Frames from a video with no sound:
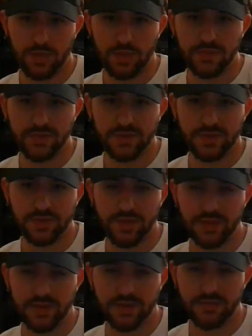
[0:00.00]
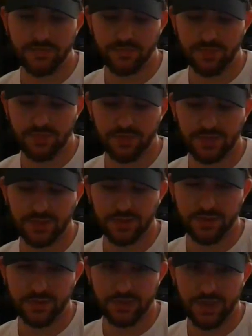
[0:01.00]
It was like
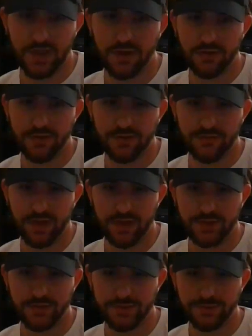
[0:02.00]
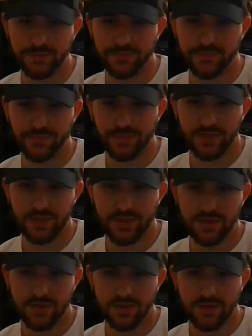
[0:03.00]
the Sierra Nevada Zoo.
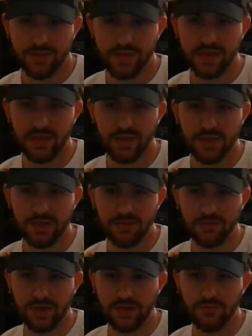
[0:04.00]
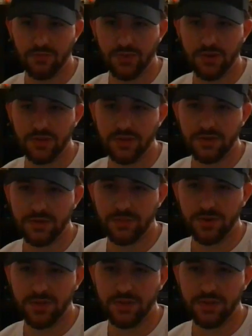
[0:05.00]
Like one of
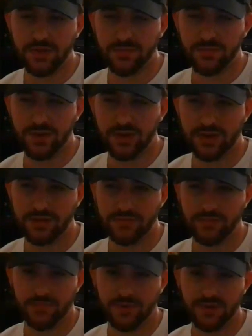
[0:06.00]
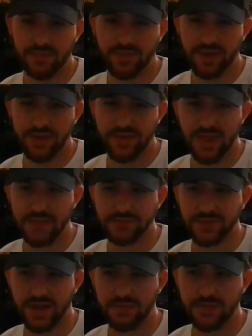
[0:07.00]
the Planet of the
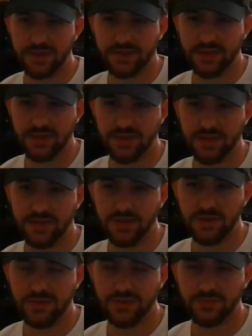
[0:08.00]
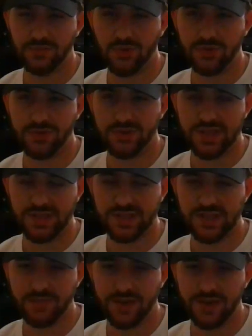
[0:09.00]
Apes comics, I think, goes more into
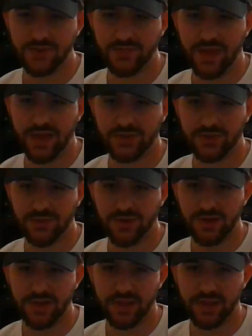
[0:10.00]
detail about his backstory.